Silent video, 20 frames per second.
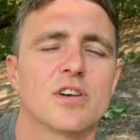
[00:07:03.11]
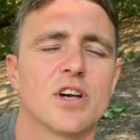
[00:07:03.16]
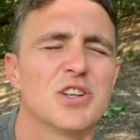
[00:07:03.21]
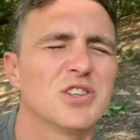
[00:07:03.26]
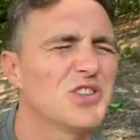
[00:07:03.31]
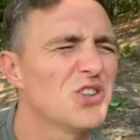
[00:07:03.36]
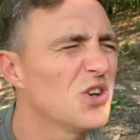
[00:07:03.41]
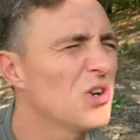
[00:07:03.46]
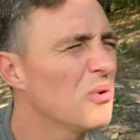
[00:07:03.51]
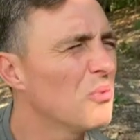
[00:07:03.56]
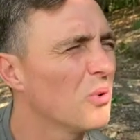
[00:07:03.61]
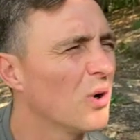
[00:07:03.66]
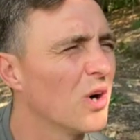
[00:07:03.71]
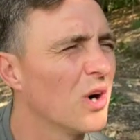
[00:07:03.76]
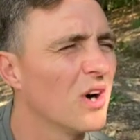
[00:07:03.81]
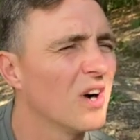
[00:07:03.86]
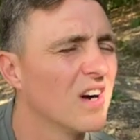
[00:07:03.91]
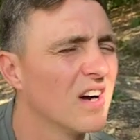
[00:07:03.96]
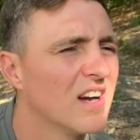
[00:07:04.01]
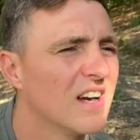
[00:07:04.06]
And you know what?
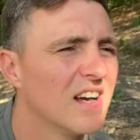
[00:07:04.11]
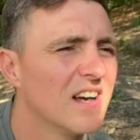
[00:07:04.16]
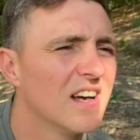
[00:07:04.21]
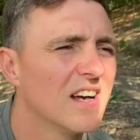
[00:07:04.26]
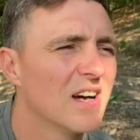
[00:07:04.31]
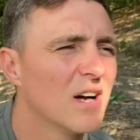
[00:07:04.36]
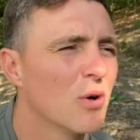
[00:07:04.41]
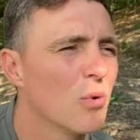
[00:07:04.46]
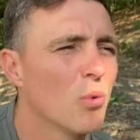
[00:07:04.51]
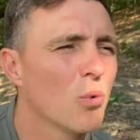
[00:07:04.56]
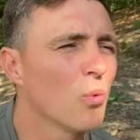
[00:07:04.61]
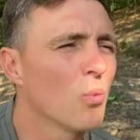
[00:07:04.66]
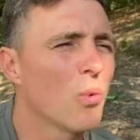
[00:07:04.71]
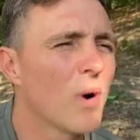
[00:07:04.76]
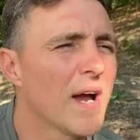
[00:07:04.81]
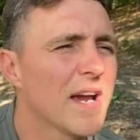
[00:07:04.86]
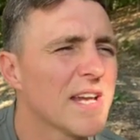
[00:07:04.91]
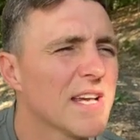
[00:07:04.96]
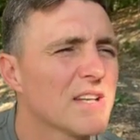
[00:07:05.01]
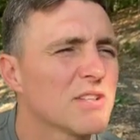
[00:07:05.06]

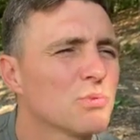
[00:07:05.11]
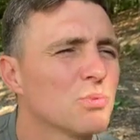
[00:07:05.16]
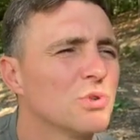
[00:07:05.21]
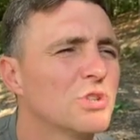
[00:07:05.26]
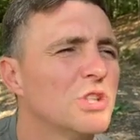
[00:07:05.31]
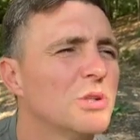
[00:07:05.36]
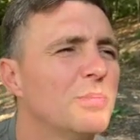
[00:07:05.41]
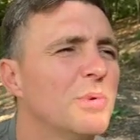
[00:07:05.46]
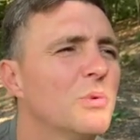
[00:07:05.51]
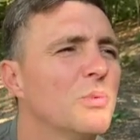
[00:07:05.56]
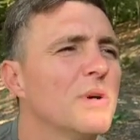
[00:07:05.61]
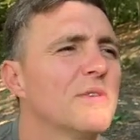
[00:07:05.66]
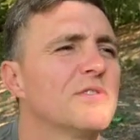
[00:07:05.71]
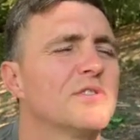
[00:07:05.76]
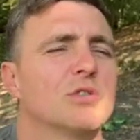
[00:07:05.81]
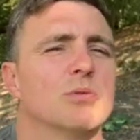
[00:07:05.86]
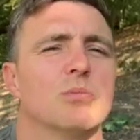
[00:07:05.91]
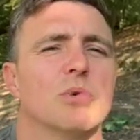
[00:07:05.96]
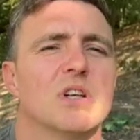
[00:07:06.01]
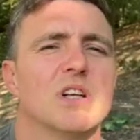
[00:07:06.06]
Why else would you be with
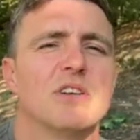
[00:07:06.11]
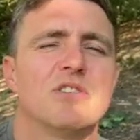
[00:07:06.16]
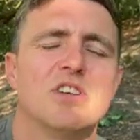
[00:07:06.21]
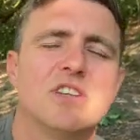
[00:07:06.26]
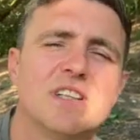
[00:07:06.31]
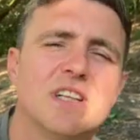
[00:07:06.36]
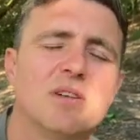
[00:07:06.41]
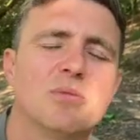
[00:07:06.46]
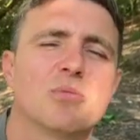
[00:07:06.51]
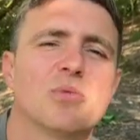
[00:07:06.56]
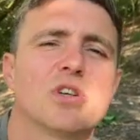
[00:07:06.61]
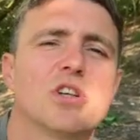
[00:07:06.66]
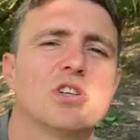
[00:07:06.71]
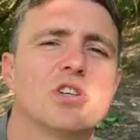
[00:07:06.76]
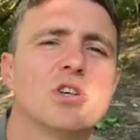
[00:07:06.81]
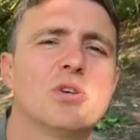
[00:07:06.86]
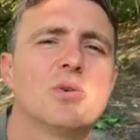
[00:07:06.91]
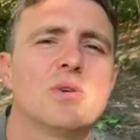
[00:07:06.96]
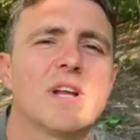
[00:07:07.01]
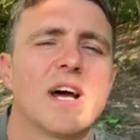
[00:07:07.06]
someone if you didn't want to
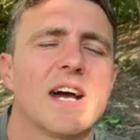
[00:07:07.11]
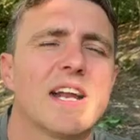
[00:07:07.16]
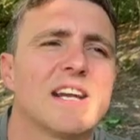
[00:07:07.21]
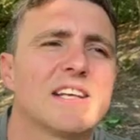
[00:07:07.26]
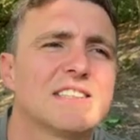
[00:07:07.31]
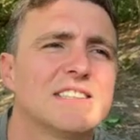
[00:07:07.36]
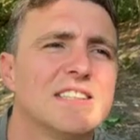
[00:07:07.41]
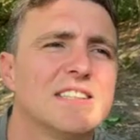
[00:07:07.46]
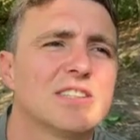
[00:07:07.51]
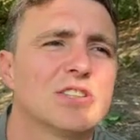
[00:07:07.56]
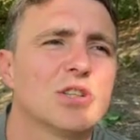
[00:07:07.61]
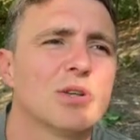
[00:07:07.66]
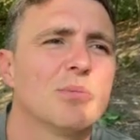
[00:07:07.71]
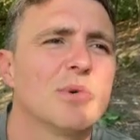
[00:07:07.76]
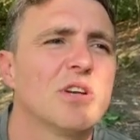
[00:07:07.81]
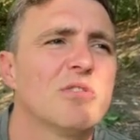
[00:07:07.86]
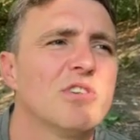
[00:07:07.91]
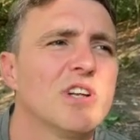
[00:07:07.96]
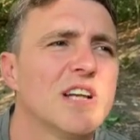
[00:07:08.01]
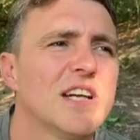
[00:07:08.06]
do that? And I see so
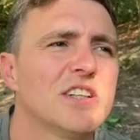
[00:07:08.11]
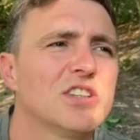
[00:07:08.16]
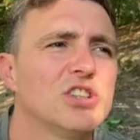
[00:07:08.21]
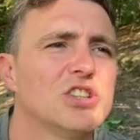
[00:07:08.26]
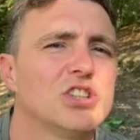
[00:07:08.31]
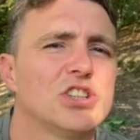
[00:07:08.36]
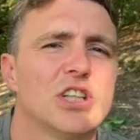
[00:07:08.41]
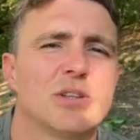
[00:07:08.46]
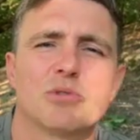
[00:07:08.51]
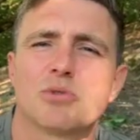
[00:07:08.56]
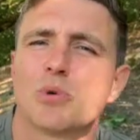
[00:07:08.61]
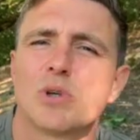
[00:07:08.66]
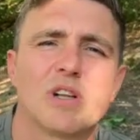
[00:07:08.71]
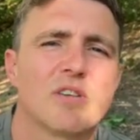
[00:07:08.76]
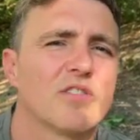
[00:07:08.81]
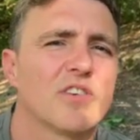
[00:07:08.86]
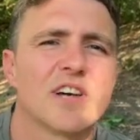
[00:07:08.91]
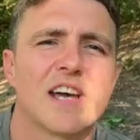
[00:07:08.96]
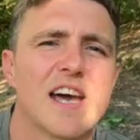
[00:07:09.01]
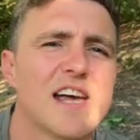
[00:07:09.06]
many relationships where they
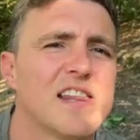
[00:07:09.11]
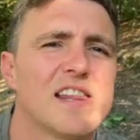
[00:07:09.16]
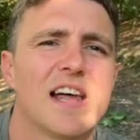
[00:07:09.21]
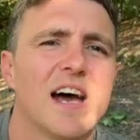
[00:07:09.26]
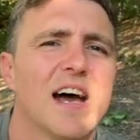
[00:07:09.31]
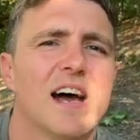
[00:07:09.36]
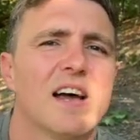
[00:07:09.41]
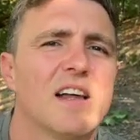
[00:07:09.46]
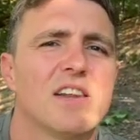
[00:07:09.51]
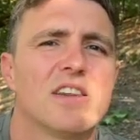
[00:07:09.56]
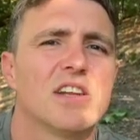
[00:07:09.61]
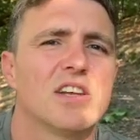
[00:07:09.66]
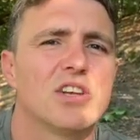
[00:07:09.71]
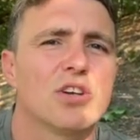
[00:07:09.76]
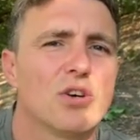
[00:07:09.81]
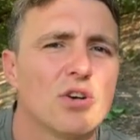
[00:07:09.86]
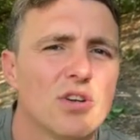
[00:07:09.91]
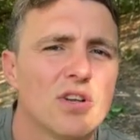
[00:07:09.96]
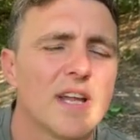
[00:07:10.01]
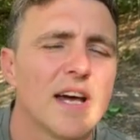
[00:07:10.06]
forget that
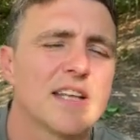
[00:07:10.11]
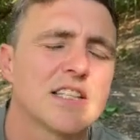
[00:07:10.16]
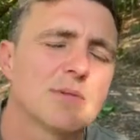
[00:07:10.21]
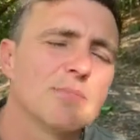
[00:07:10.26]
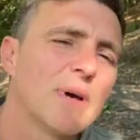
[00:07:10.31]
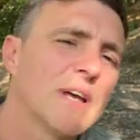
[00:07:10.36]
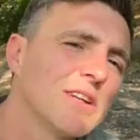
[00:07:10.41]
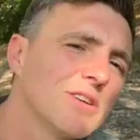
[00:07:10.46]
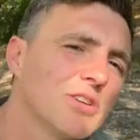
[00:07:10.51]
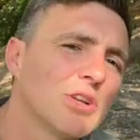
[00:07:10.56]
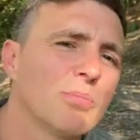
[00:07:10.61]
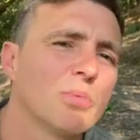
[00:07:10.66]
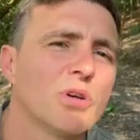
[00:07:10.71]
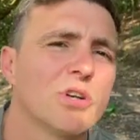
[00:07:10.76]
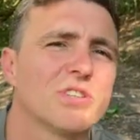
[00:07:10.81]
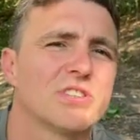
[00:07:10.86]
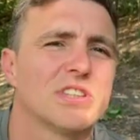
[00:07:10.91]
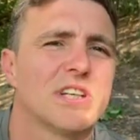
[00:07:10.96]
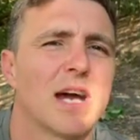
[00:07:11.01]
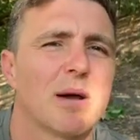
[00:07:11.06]
you're there to make the other
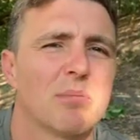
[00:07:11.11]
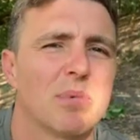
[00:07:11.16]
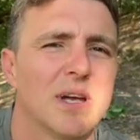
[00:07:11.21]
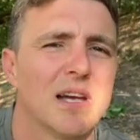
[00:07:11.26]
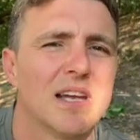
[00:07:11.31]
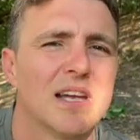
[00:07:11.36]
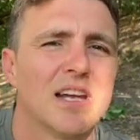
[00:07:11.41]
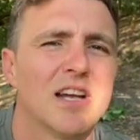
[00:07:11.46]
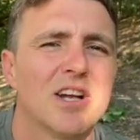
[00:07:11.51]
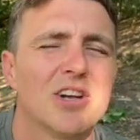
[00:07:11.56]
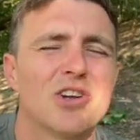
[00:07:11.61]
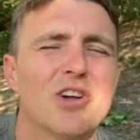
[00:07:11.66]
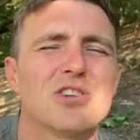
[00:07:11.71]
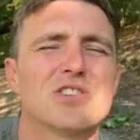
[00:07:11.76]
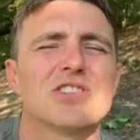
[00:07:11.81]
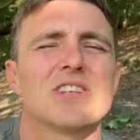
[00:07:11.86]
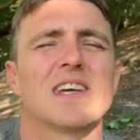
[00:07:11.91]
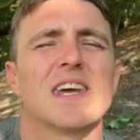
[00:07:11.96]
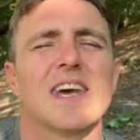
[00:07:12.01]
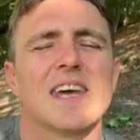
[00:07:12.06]
person happy, not
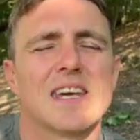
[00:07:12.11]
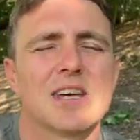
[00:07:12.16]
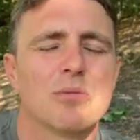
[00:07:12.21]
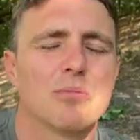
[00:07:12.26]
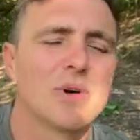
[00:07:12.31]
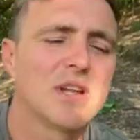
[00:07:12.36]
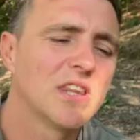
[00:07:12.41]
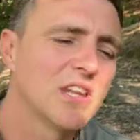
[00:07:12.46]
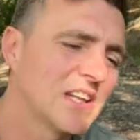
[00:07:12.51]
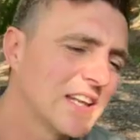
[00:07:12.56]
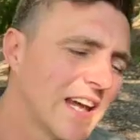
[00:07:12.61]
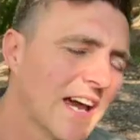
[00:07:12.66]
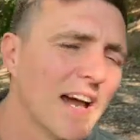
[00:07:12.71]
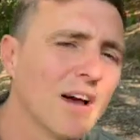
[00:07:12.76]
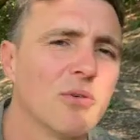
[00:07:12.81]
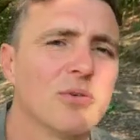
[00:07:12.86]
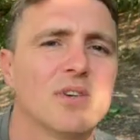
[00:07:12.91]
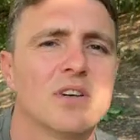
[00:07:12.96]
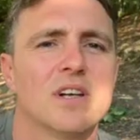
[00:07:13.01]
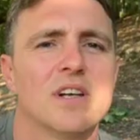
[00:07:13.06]
to kick them when they're
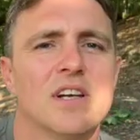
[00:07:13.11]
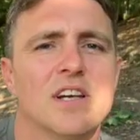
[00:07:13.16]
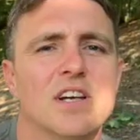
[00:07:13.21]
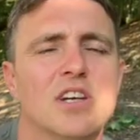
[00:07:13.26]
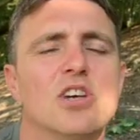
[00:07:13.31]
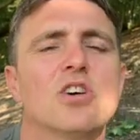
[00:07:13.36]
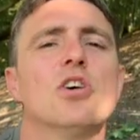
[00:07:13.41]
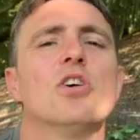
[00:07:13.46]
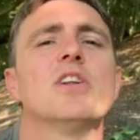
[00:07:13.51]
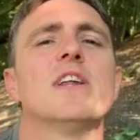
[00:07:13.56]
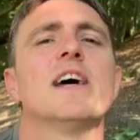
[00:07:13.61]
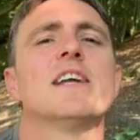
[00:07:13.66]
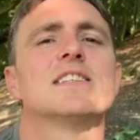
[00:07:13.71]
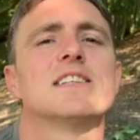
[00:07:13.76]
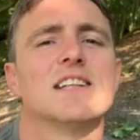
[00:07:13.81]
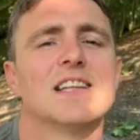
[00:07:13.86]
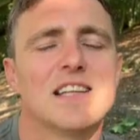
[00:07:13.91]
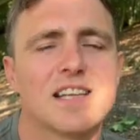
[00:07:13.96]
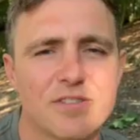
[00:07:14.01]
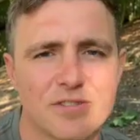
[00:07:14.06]
down. You're there to
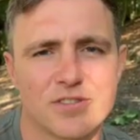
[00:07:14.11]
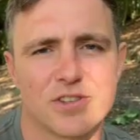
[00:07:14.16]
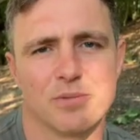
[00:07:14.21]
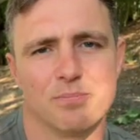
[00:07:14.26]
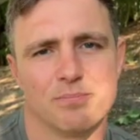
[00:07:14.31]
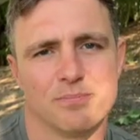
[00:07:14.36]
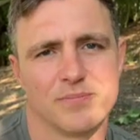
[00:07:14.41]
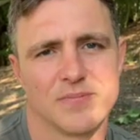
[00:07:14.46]
lift them.